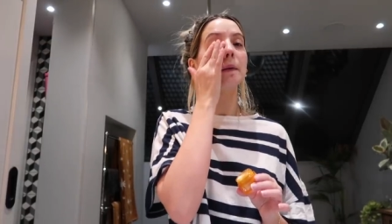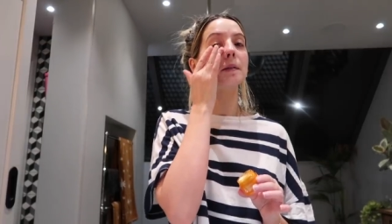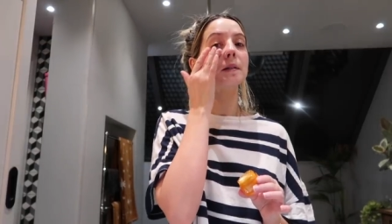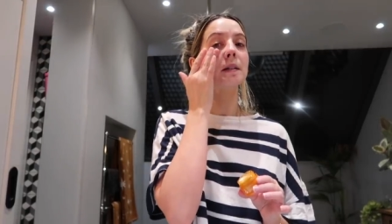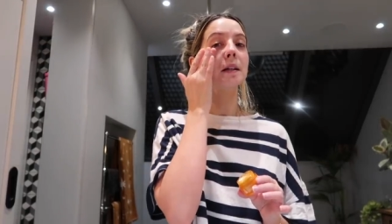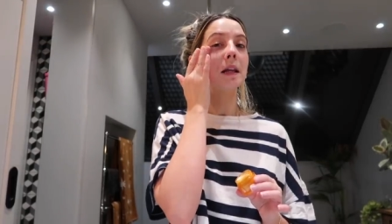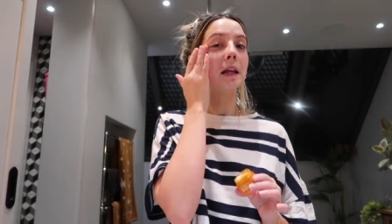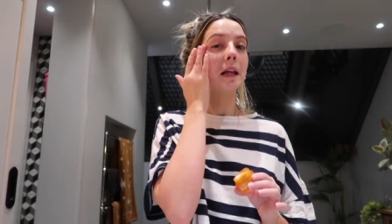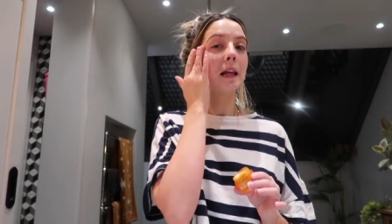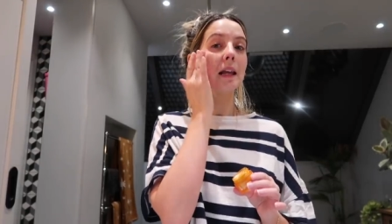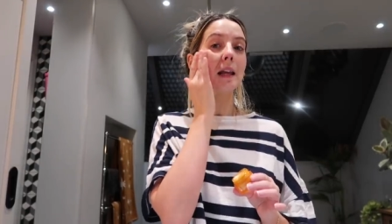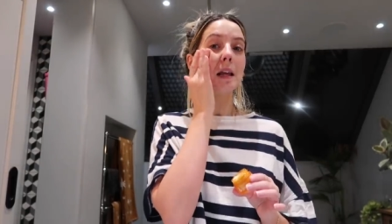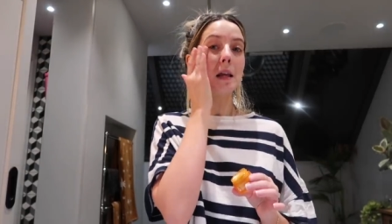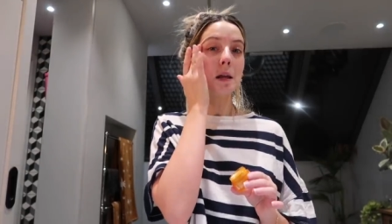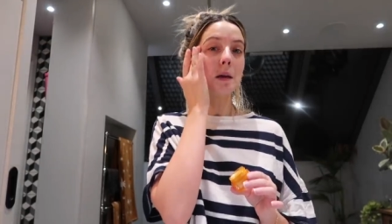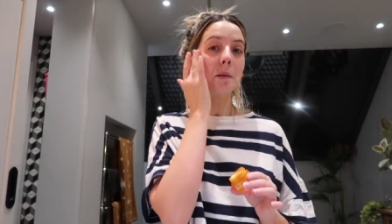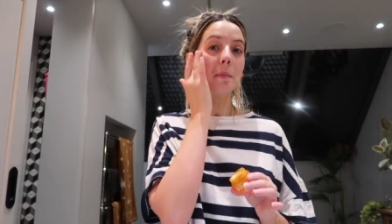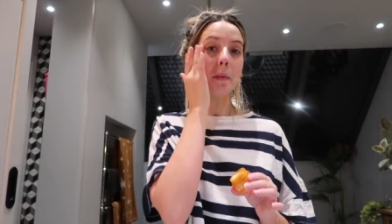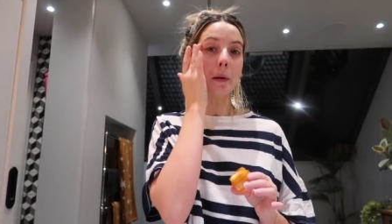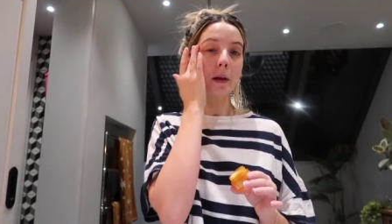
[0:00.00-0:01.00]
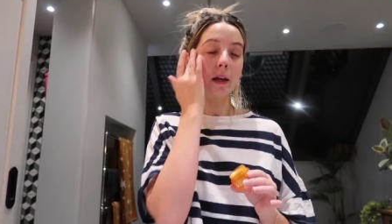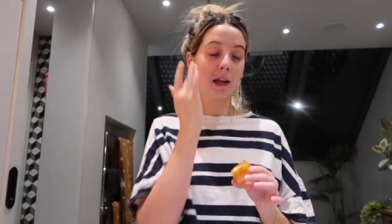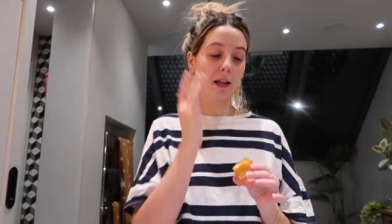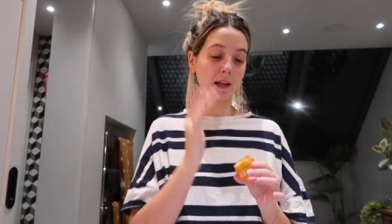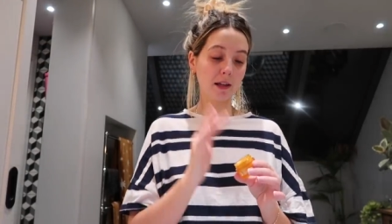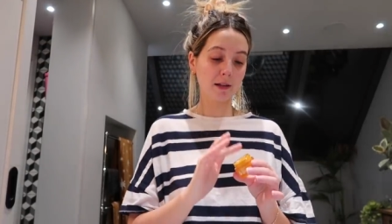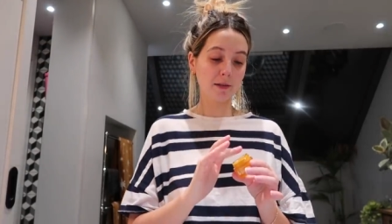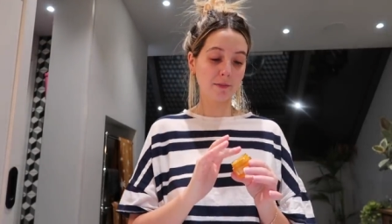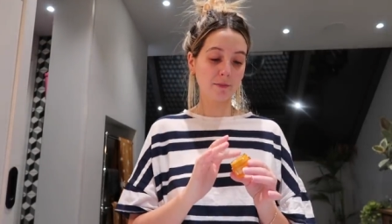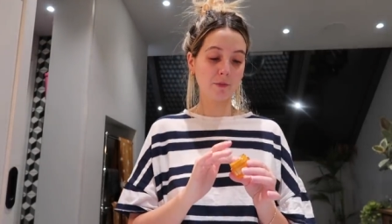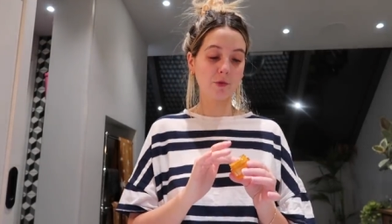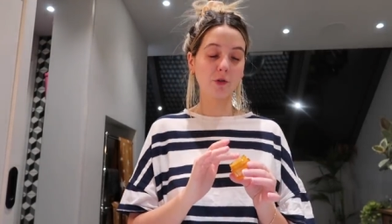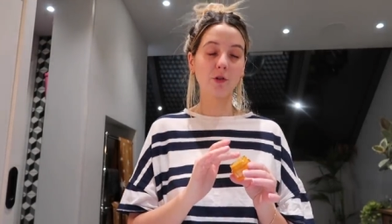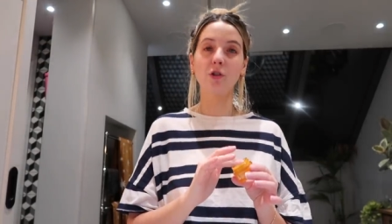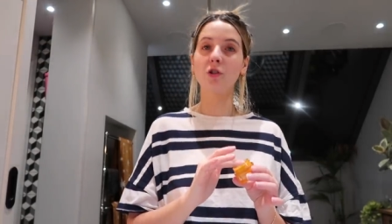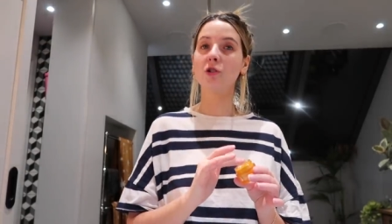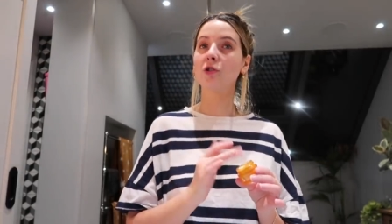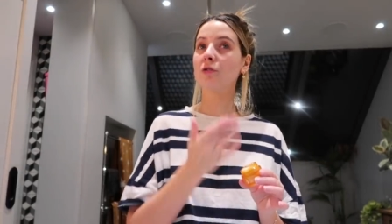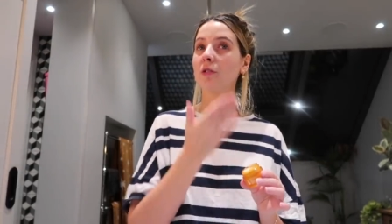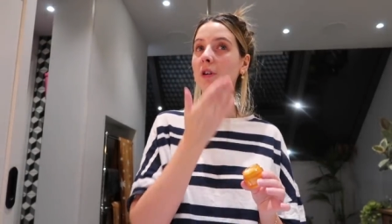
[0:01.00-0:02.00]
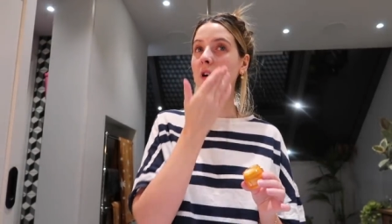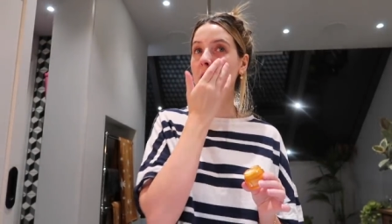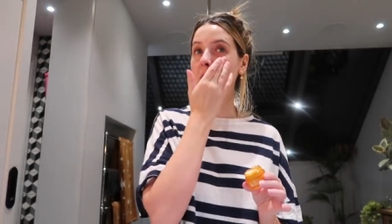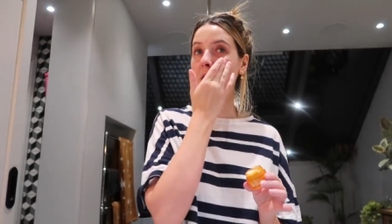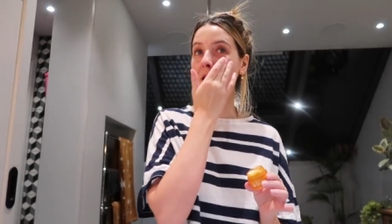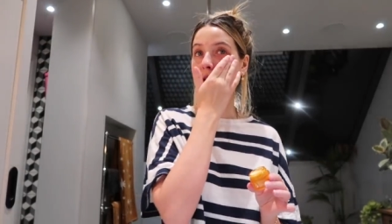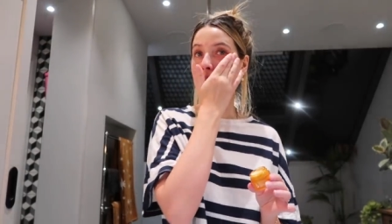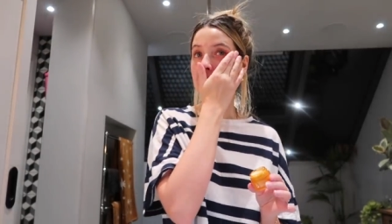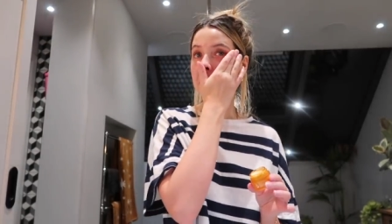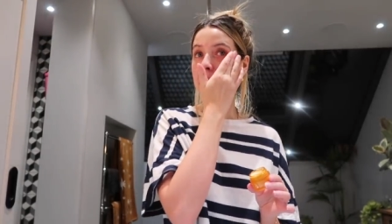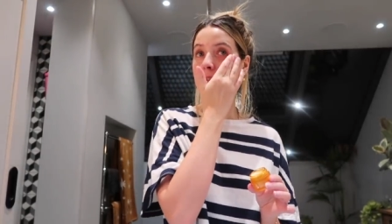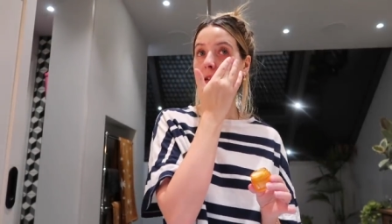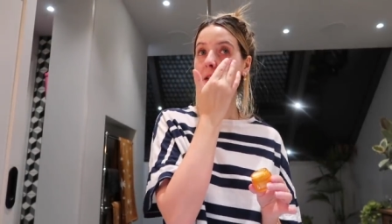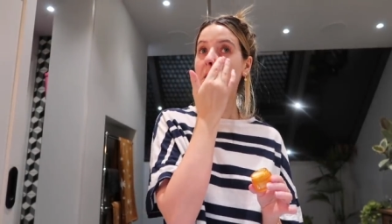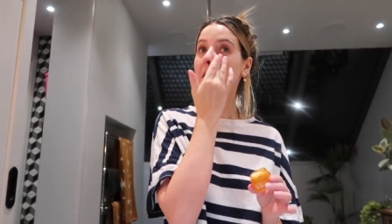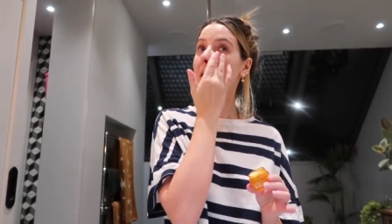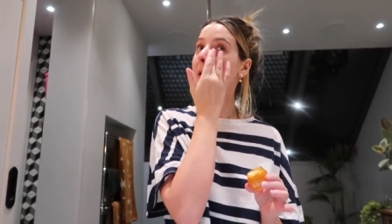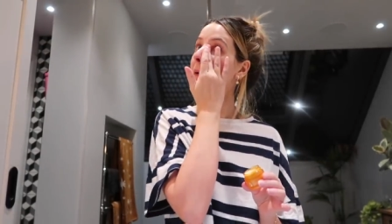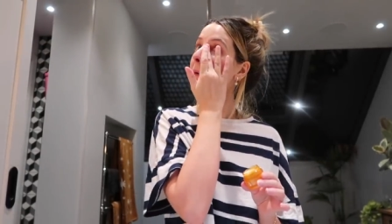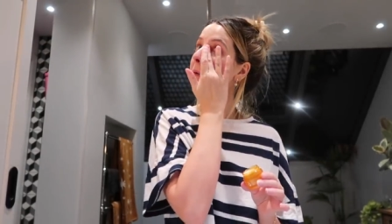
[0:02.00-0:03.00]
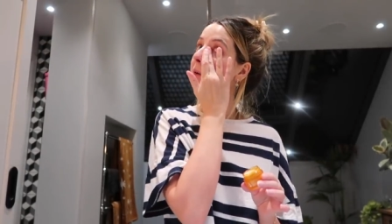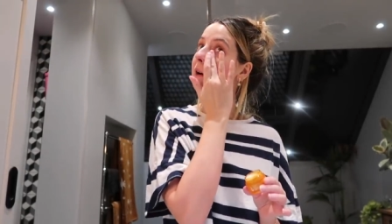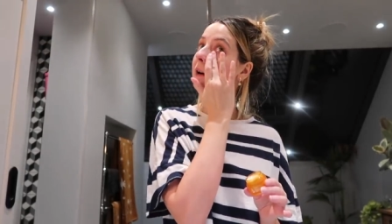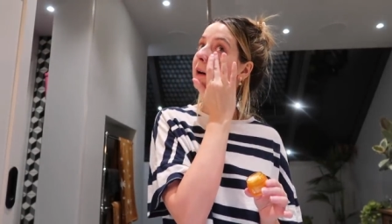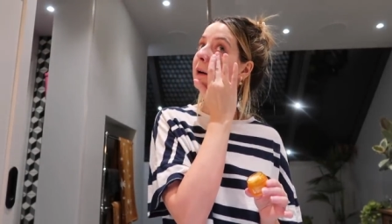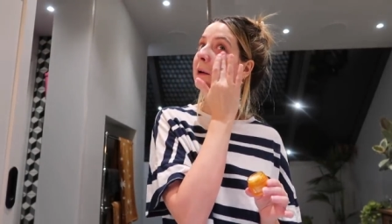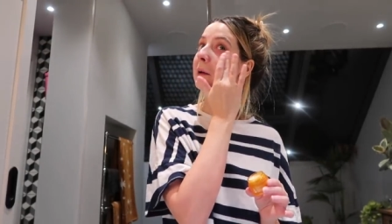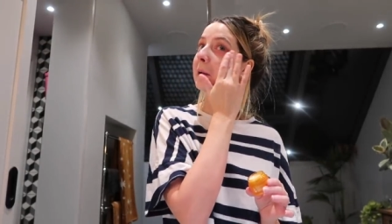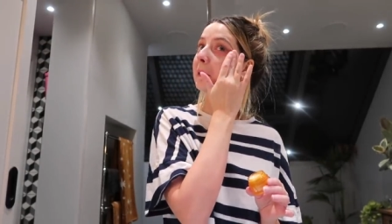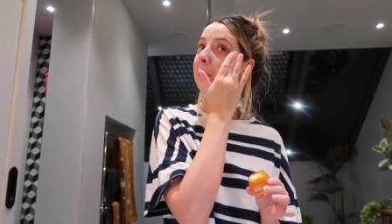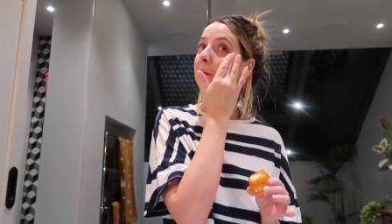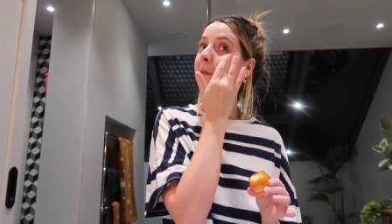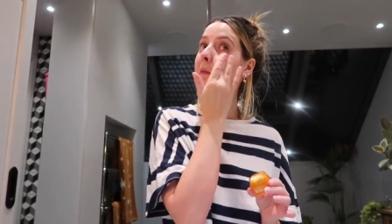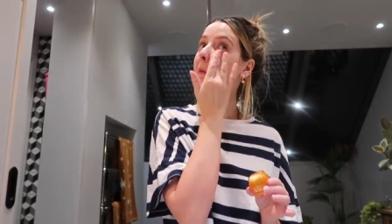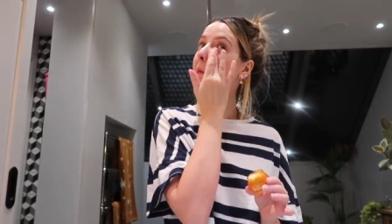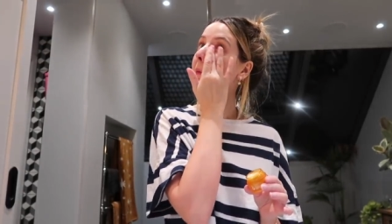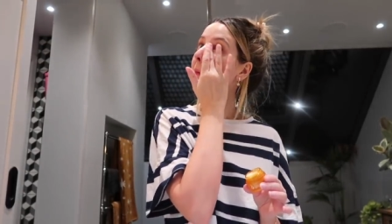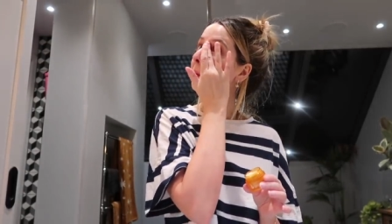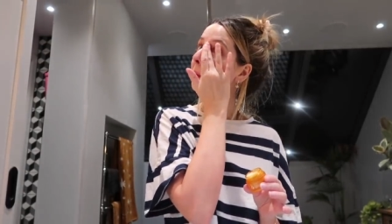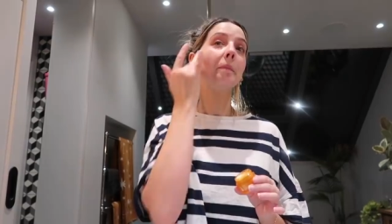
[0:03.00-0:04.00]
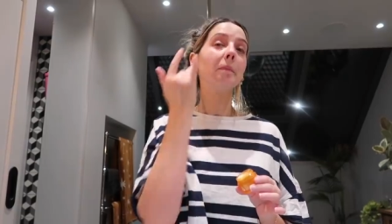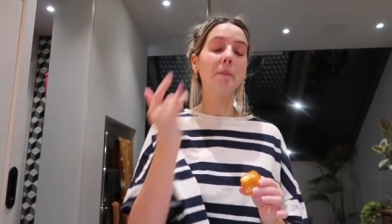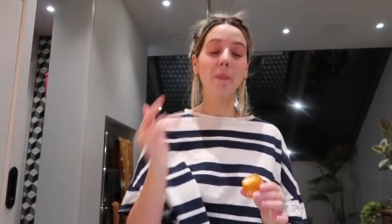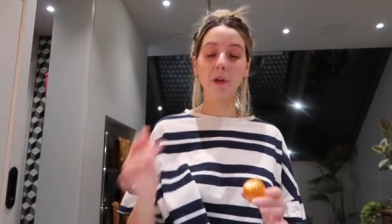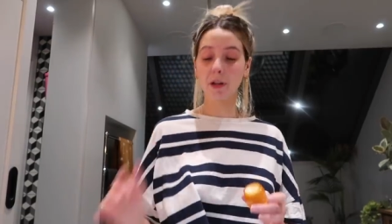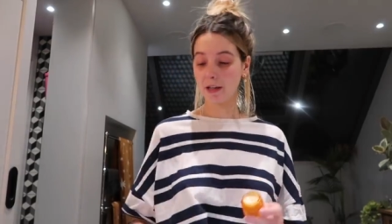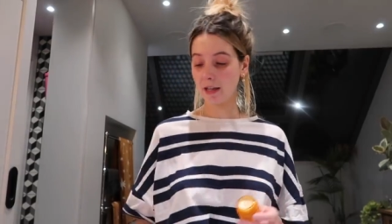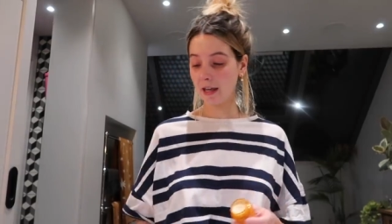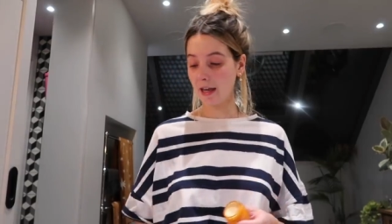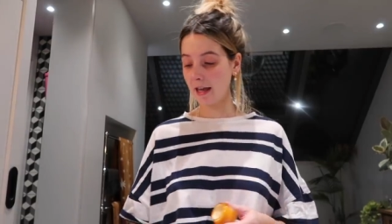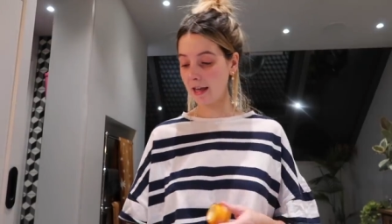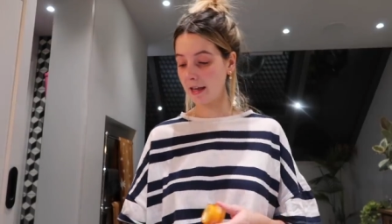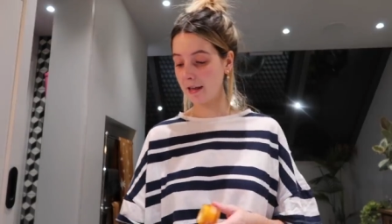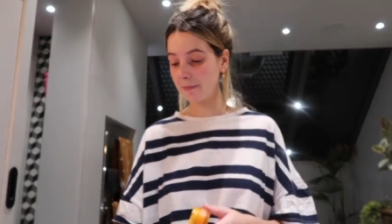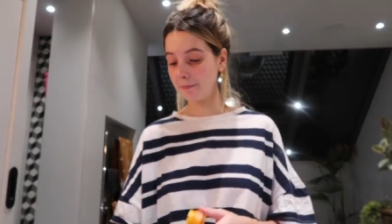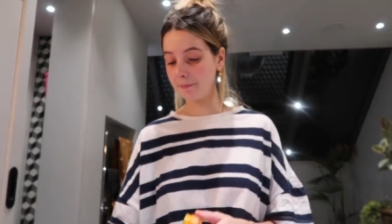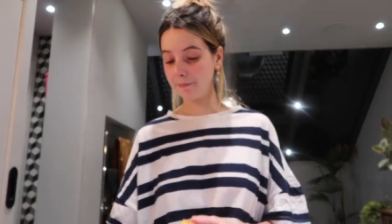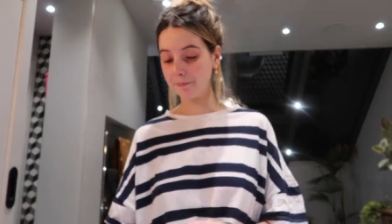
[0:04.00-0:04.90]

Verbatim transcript: to keep it moisturised under the old eyes. Okay.